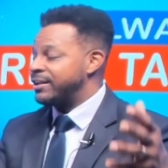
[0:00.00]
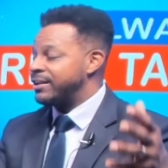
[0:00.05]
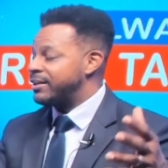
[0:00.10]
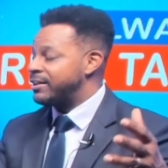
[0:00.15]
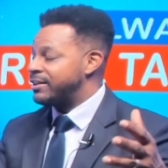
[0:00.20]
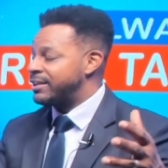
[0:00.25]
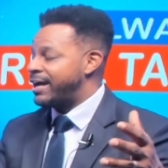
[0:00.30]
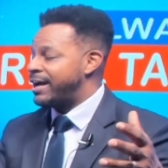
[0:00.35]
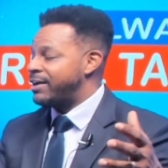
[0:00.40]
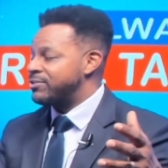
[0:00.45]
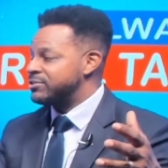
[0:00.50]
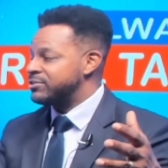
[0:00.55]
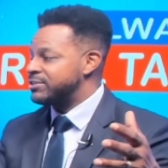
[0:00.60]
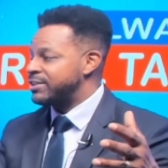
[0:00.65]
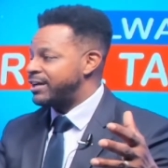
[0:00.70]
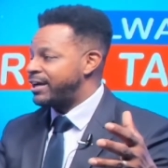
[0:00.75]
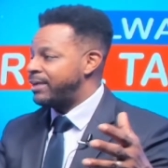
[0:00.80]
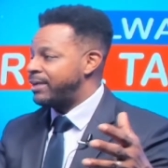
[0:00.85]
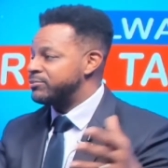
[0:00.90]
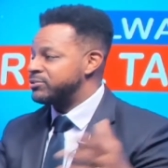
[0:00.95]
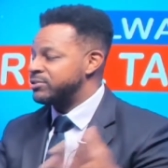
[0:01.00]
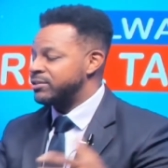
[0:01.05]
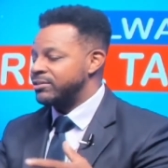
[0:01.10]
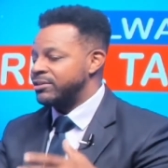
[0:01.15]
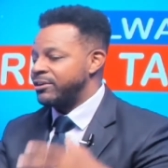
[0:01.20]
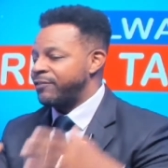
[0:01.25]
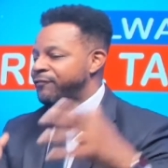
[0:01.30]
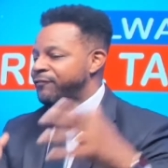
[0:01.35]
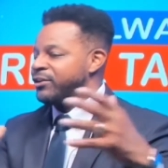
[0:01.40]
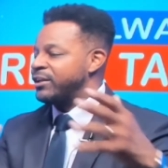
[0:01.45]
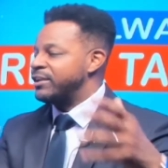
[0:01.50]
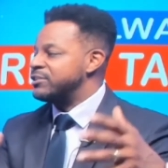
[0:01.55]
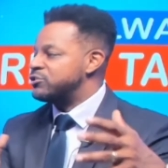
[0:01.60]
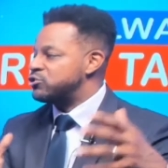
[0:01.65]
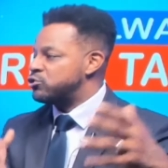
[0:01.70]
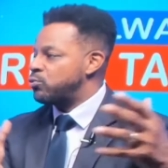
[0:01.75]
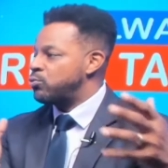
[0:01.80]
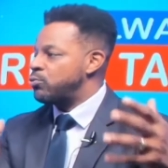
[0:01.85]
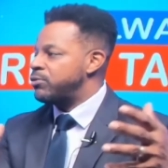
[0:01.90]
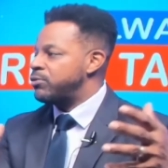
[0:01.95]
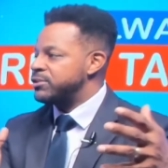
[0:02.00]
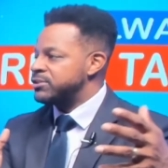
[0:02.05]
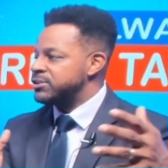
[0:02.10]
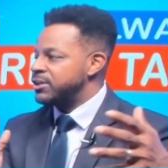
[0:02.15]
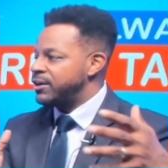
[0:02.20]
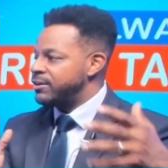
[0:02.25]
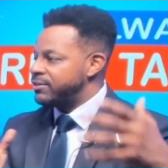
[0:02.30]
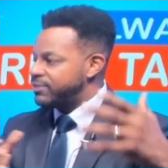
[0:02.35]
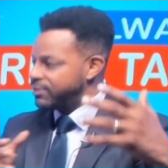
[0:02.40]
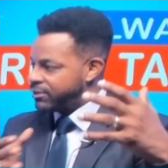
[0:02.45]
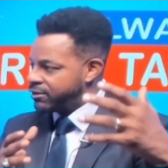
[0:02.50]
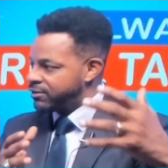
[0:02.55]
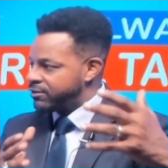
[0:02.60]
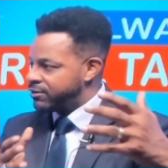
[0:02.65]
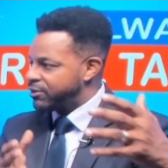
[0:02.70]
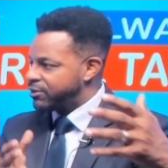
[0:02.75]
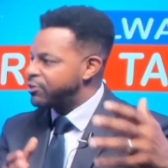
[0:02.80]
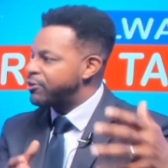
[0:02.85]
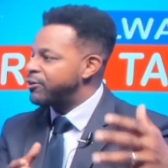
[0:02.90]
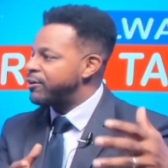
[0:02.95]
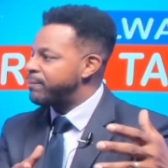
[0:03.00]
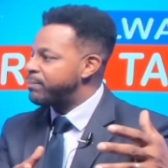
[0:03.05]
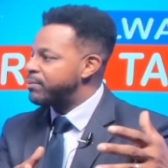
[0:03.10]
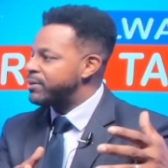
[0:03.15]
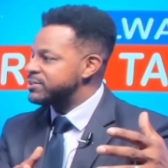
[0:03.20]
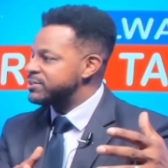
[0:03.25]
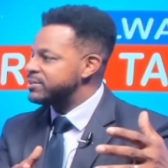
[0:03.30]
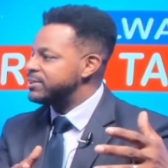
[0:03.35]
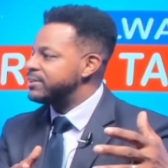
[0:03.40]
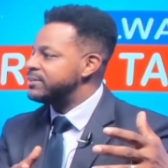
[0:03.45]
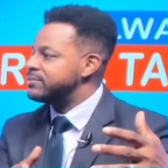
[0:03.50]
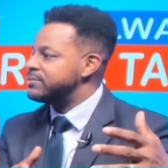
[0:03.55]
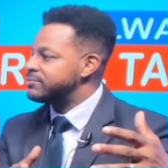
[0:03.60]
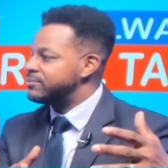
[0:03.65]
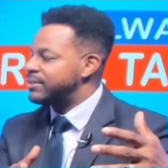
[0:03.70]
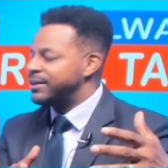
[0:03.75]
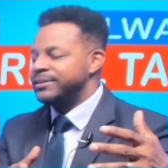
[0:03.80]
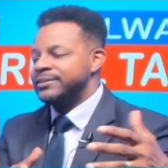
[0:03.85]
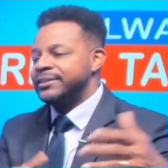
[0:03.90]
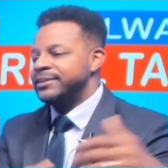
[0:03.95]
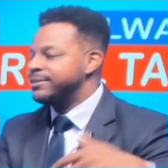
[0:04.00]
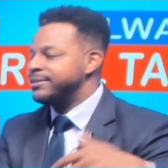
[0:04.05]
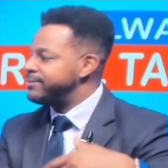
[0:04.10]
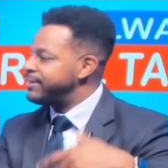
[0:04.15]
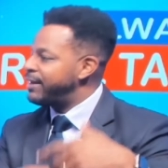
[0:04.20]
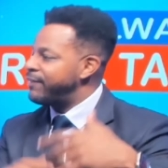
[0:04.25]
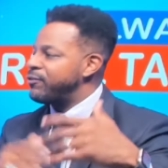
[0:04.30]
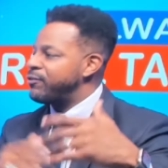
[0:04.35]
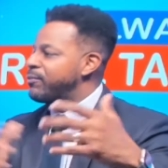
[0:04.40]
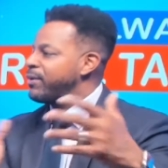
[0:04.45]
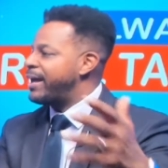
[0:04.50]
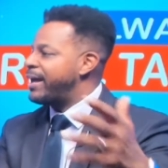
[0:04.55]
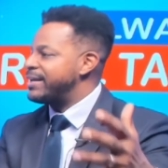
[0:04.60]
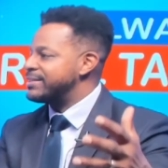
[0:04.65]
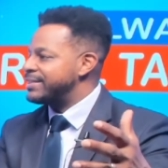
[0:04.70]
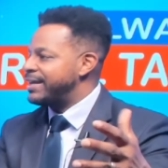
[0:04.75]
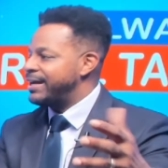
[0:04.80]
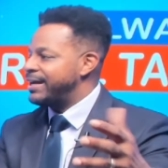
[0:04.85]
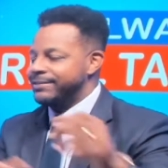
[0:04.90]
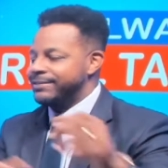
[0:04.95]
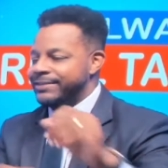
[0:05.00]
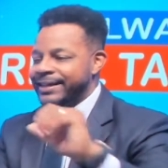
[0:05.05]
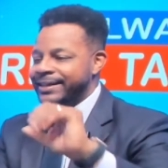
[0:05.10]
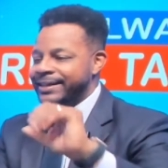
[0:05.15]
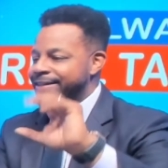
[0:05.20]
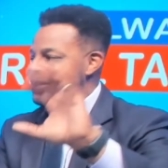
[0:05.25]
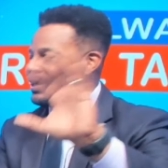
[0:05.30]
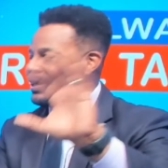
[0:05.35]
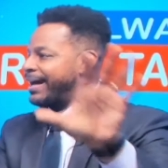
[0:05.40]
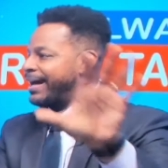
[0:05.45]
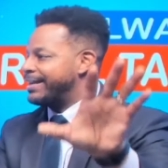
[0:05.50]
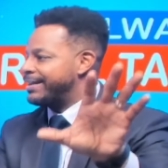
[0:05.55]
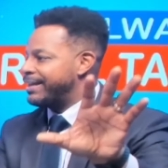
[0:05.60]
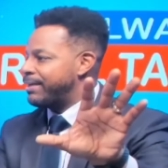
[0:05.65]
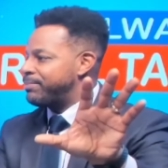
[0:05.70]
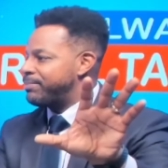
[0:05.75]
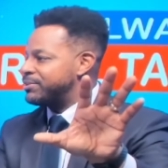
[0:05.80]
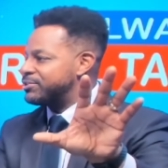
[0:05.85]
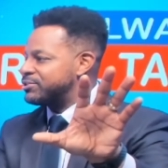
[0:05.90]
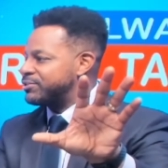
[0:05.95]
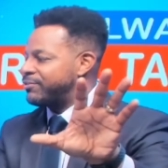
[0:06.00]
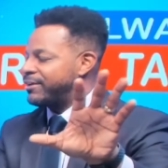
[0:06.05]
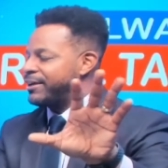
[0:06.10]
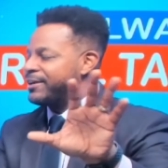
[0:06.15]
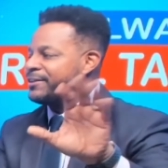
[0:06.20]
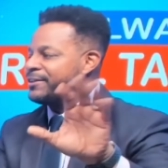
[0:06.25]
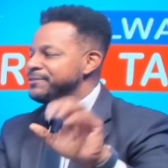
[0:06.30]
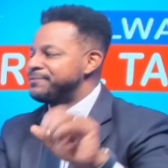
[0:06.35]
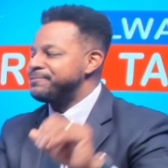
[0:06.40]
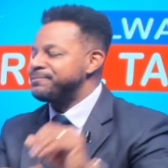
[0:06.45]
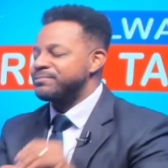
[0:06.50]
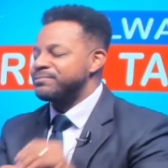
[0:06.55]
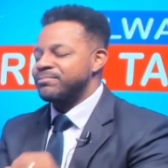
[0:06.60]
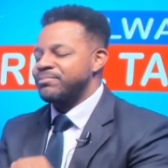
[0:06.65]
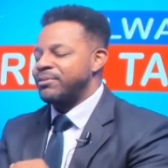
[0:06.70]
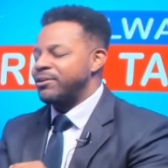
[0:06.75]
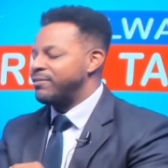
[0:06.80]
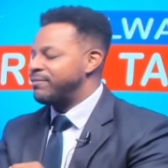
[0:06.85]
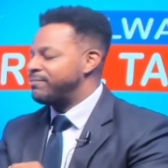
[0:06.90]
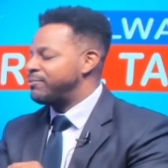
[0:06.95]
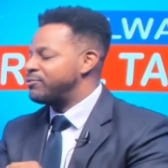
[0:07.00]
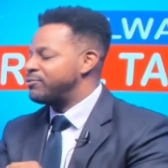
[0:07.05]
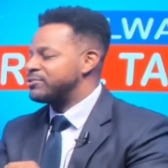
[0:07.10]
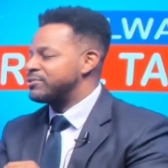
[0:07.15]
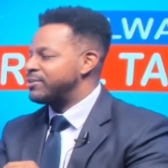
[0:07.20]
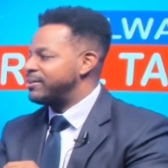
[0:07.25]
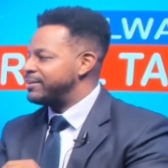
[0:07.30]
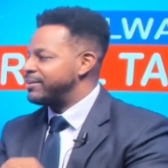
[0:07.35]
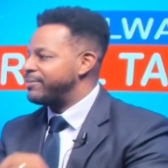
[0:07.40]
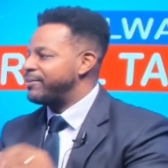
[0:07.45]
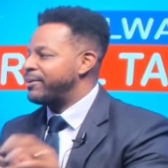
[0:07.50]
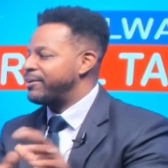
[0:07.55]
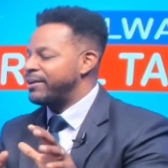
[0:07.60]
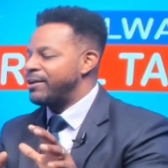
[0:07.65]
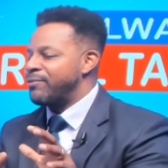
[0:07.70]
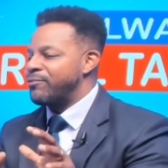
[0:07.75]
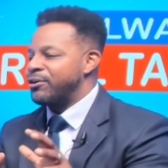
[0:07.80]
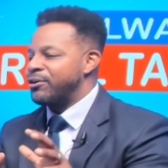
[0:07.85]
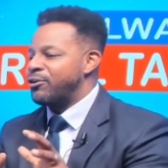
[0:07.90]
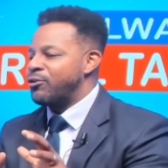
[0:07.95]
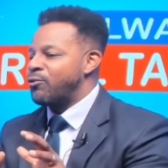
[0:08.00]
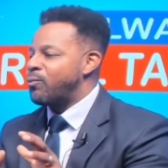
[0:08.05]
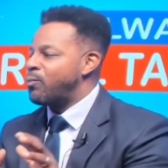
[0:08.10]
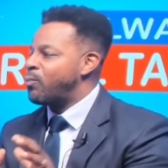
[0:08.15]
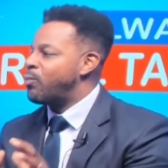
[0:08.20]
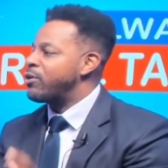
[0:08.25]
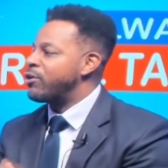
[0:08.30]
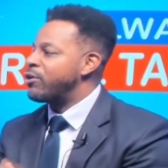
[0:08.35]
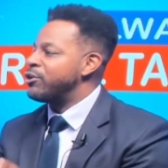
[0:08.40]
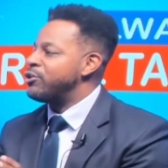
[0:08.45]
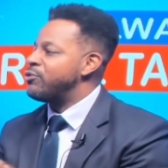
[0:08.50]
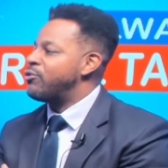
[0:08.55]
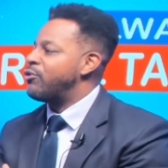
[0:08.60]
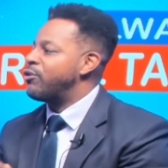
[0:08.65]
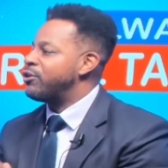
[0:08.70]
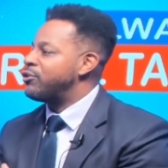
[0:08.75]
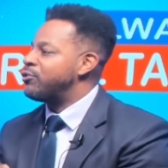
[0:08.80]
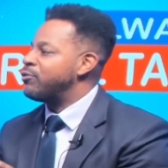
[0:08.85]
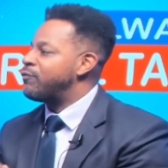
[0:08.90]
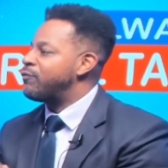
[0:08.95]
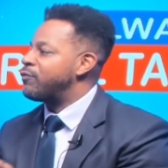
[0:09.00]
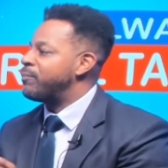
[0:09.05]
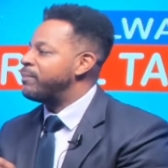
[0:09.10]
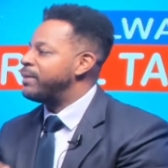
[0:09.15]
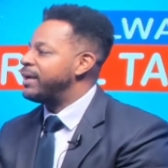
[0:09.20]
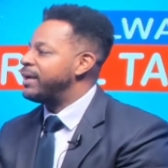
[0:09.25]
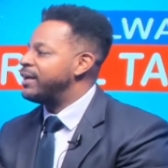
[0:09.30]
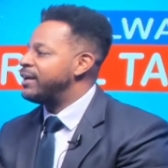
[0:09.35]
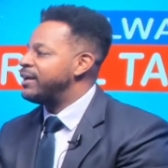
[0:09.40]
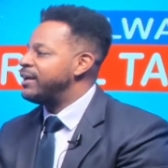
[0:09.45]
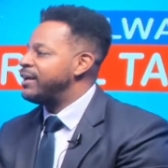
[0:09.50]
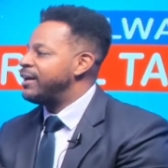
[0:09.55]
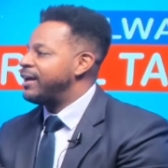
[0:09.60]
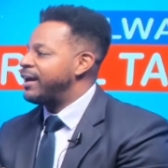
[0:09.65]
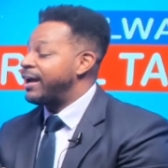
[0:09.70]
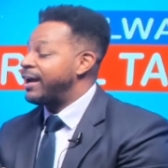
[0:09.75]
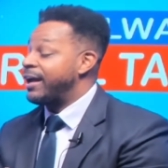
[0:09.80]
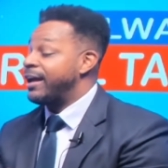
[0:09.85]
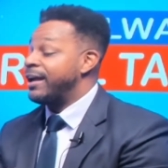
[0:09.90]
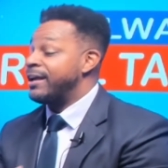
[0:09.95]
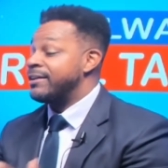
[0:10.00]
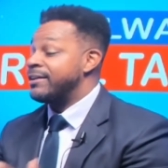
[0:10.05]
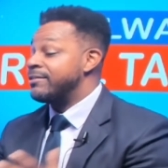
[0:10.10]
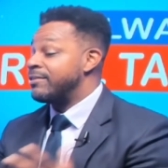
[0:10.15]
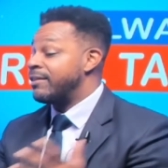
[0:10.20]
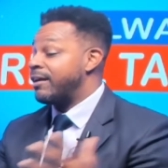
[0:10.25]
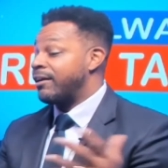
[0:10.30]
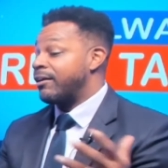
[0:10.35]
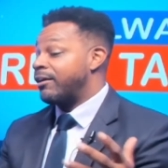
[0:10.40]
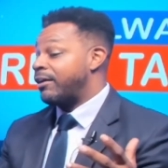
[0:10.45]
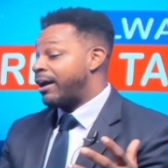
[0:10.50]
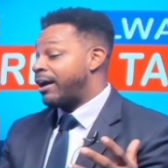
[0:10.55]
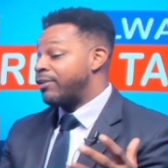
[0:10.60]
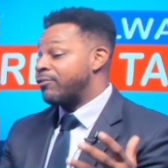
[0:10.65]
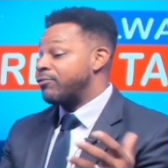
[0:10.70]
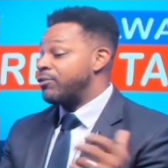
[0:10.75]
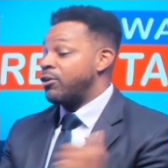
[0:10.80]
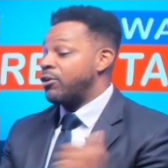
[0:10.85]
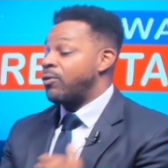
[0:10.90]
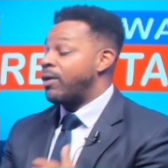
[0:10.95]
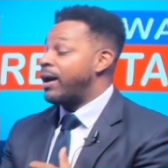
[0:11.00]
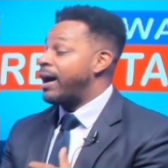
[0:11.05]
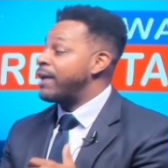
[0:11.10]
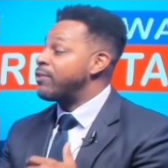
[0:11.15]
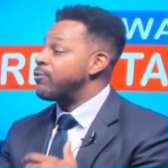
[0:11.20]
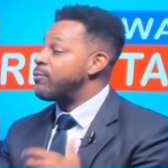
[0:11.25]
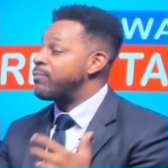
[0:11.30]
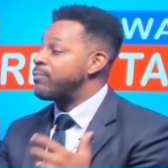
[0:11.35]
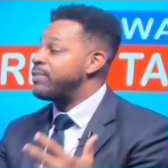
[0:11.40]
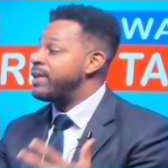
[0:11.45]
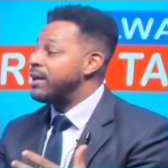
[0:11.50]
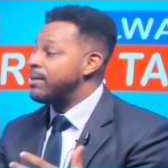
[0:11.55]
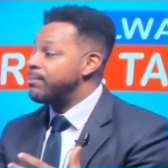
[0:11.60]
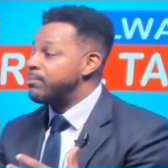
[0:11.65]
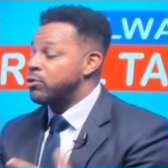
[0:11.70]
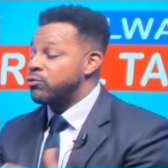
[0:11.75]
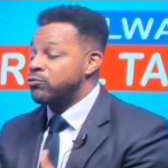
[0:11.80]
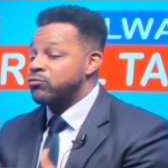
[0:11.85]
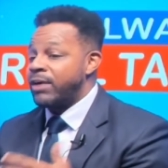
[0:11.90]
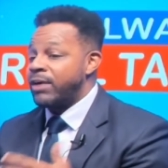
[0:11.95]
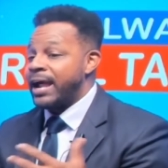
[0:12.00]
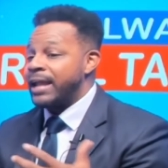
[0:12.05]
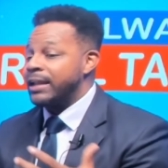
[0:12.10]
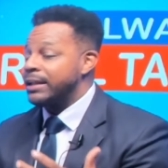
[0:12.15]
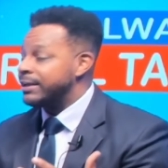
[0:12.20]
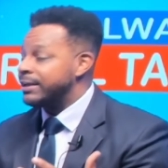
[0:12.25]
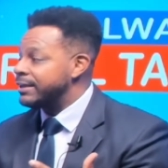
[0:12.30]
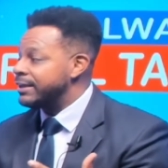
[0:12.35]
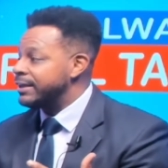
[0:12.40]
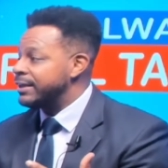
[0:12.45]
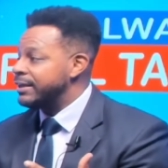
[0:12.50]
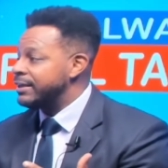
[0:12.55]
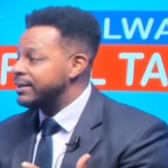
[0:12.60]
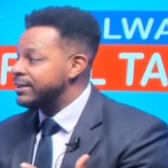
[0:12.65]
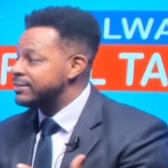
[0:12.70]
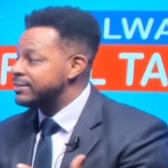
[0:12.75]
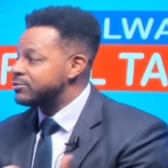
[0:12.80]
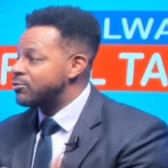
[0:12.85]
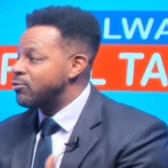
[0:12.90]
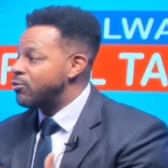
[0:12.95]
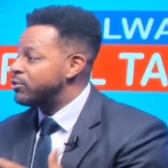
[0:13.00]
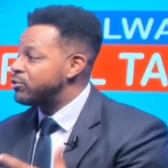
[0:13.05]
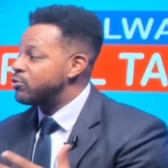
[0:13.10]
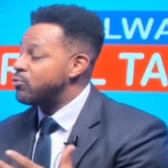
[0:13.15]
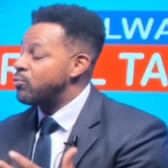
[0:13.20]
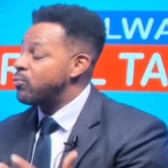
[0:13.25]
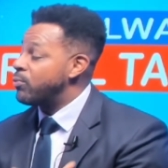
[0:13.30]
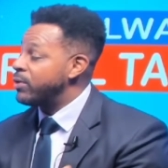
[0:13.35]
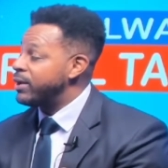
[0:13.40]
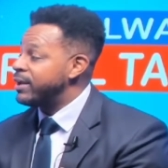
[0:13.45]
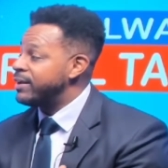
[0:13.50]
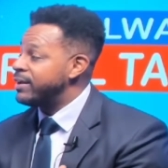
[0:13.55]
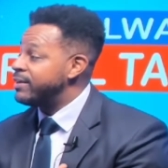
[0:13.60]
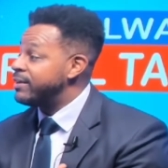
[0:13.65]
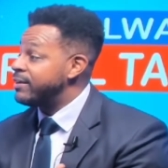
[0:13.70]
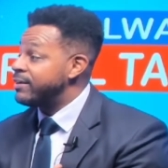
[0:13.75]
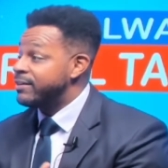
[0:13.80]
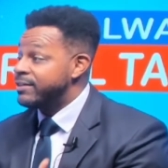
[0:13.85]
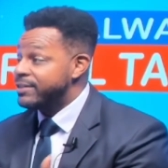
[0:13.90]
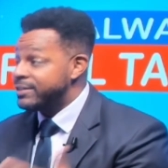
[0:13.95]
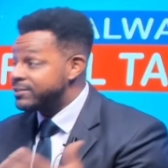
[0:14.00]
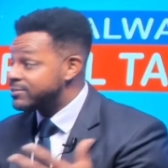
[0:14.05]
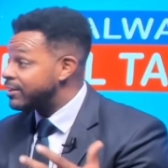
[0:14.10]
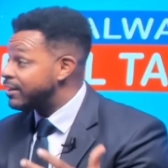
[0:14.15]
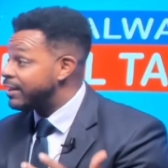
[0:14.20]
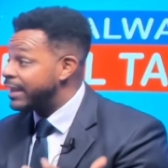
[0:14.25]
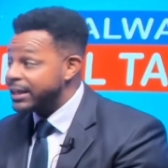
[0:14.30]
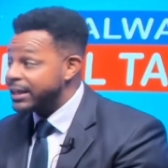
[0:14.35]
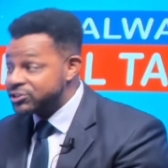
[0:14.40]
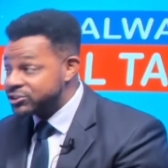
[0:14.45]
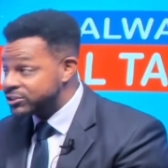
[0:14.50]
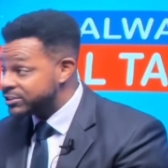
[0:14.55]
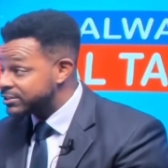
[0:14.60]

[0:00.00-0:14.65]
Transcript: thousand times, their feelings towards the, the current president, Correct. right? Everyone has that. They, they got that picture, voters right? Voters don't care. But voters don't. they want to know what are you going to do for me, and I don't know. I don't think morality is going to win this election